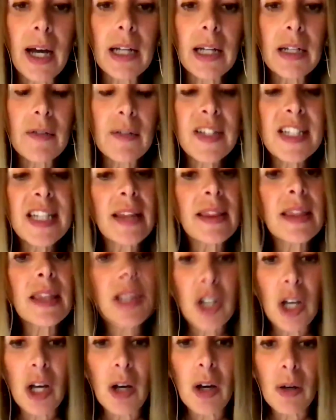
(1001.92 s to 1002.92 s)
of set the
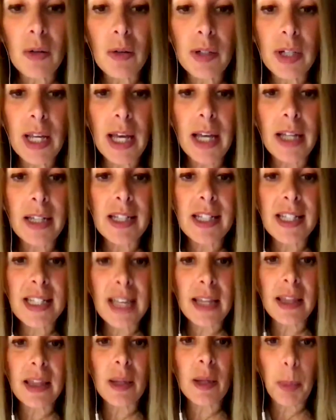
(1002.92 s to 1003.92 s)
tone and
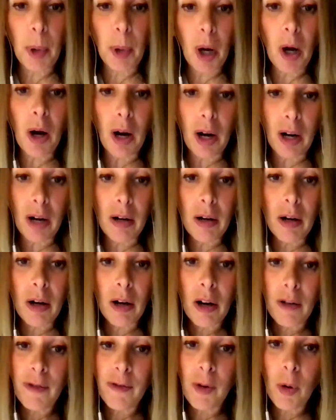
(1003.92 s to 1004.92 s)
set the bar
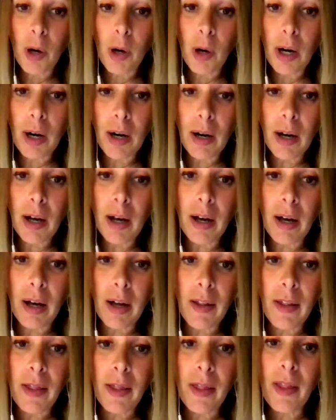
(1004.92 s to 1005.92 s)

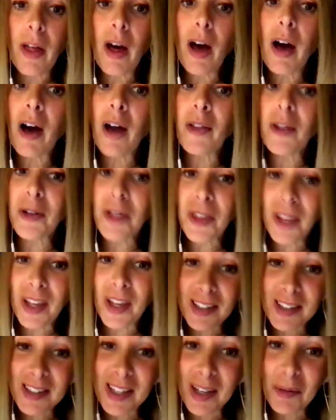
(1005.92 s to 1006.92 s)
for other
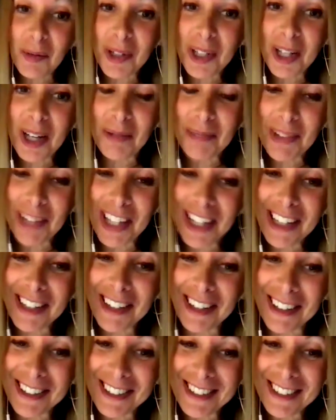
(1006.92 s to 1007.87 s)
things that would come later.